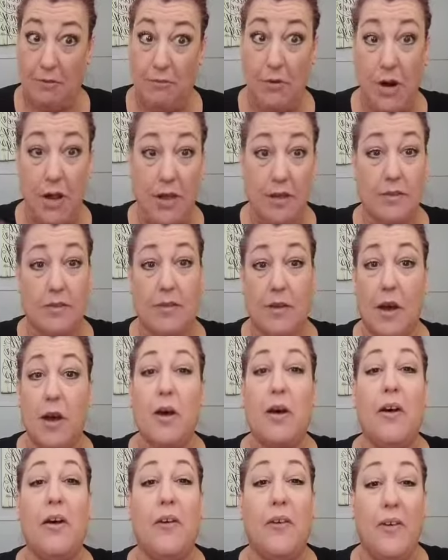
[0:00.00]
my friend.
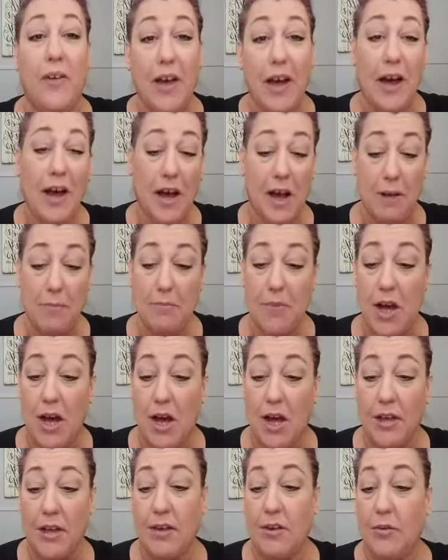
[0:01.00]
So I'm
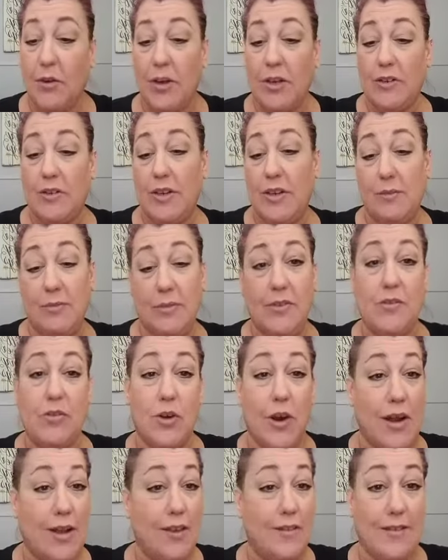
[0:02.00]
not going to even
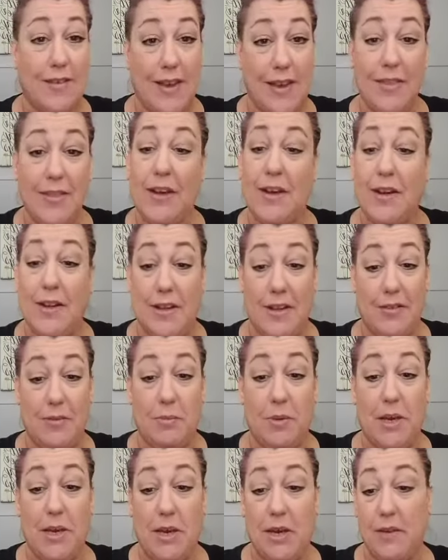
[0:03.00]
try and say that it is,
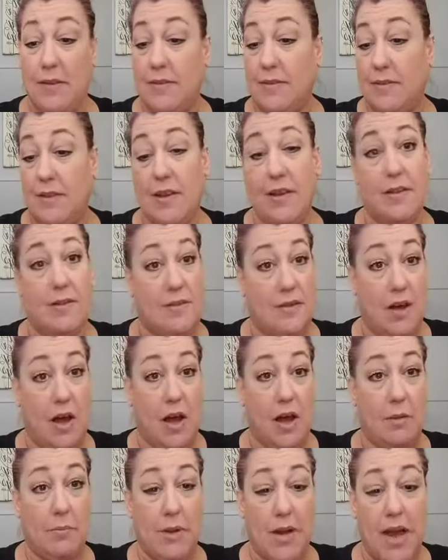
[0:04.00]
because it's
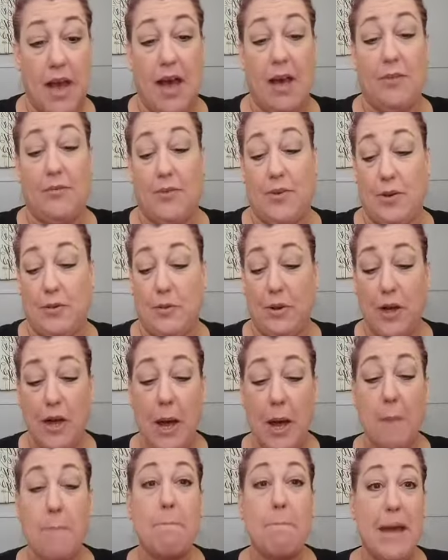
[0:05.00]
not. I'm going to have to
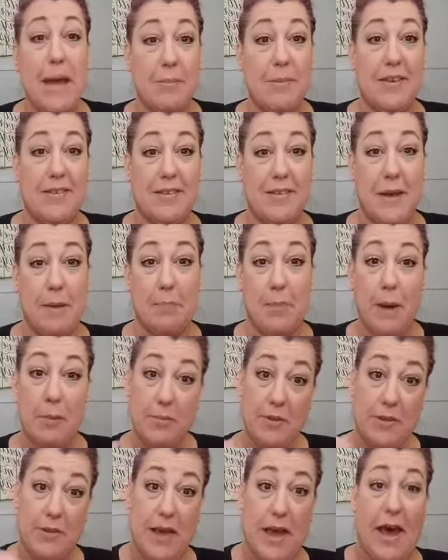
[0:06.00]
baby step
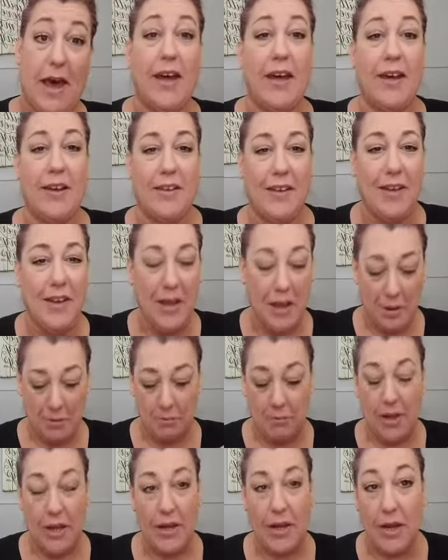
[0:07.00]
up to that.
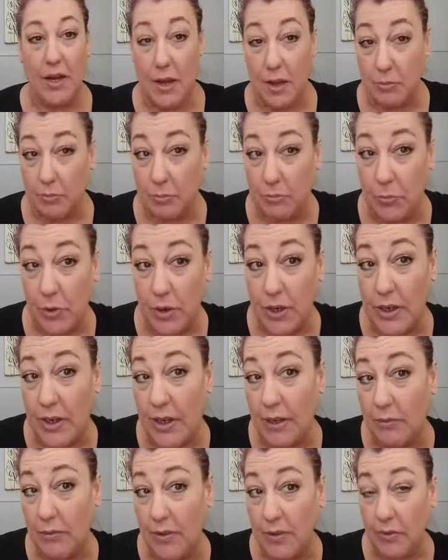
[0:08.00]
But we're going to
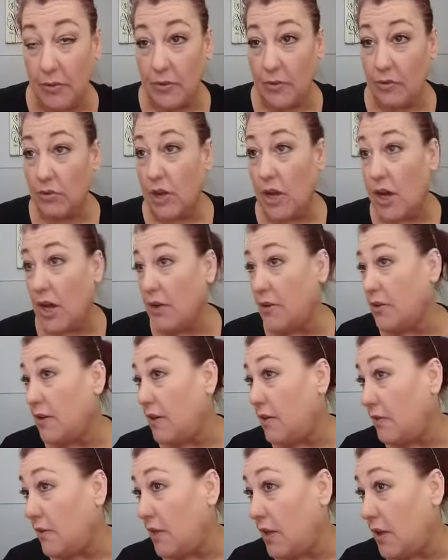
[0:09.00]
give this a shot,
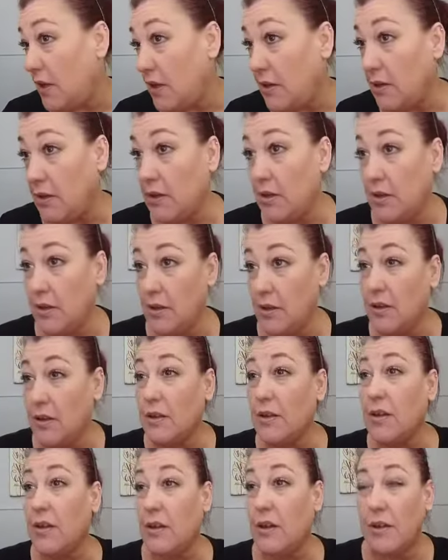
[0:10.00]
and then
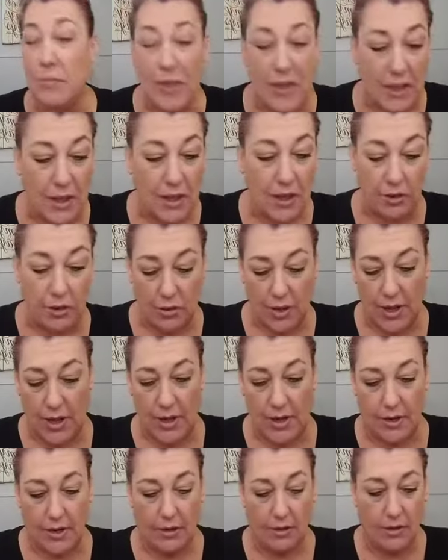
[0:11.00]
I'm thinking I'll go
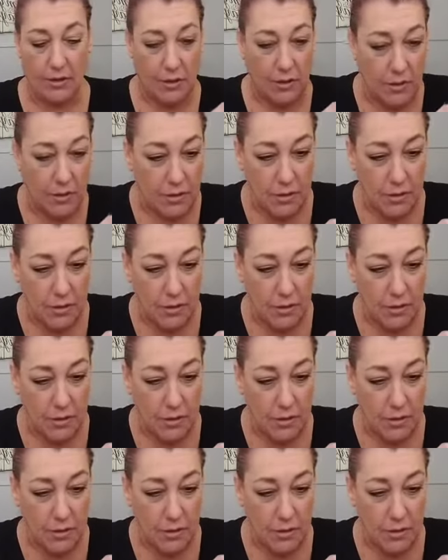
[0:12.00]
ahead and,